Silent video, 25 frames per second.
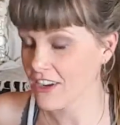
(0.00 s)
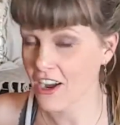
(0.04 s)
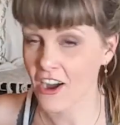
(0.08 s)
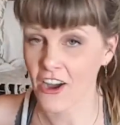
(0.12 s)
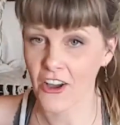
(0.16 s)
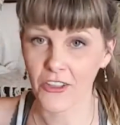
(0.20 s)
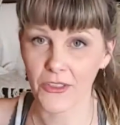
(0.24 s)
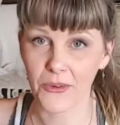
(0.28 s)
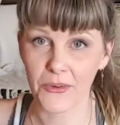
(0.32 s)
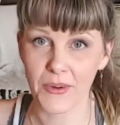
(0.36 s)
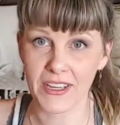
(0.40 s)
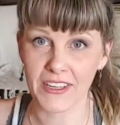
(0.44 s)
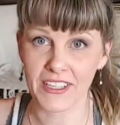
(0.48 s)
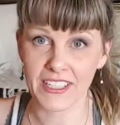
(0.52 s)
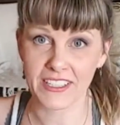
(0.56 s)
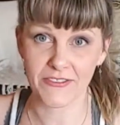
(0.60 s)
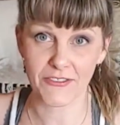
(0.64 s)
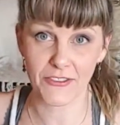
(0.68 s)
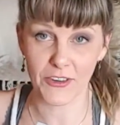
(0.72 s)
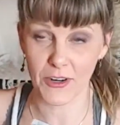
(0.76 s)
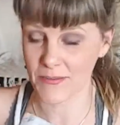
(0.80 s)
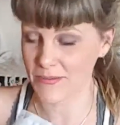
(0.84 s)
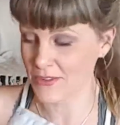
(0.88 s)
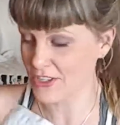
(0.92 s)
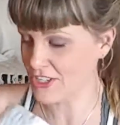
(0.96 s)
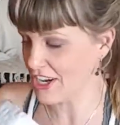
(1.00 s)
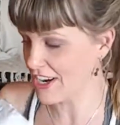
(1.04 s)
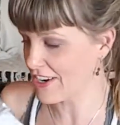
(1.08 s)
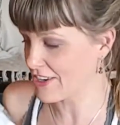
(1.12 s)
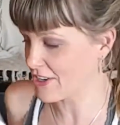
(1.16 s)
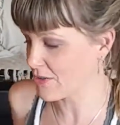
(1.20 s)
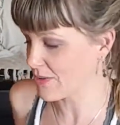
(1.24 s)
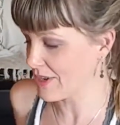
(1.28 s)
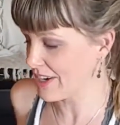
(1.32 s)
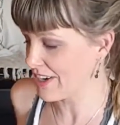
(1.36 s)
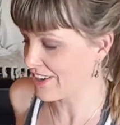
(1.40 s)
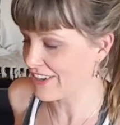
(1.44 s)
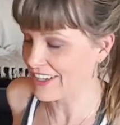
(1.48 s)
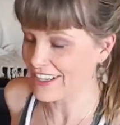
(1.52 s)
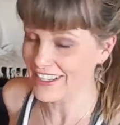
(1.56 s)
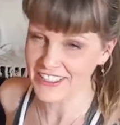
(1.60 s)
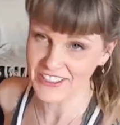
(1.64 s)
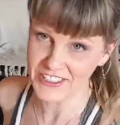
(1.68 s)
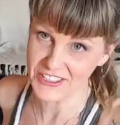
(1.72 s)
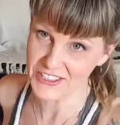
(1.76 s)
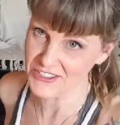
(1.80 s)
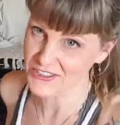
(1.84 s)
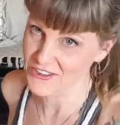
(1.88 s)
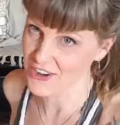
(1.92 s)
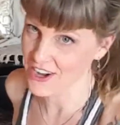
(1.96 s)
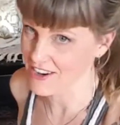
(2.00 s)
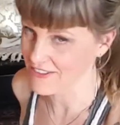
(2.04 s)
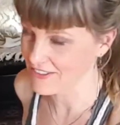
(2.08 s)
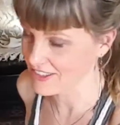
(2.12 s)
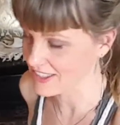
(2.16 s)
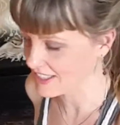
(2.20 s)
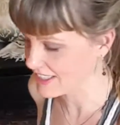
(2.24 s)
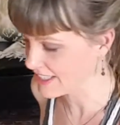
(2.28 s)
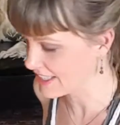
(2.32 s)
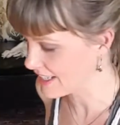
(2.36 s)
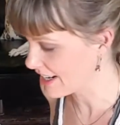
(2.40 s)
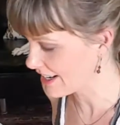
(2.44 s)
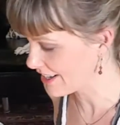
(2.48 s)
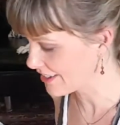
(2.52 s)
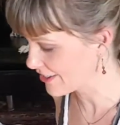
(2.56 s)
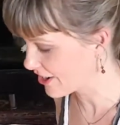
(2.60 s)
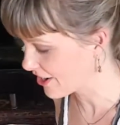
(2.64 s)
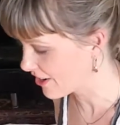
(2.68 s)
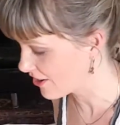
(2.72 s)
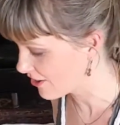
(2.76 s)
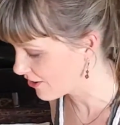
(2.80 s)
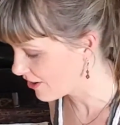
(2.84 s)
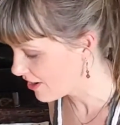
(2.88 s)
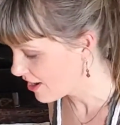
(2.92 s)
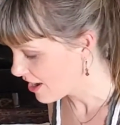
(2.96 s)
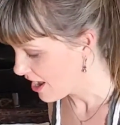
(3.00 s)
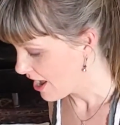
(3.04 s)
All the way from January. It's a travesty, I know.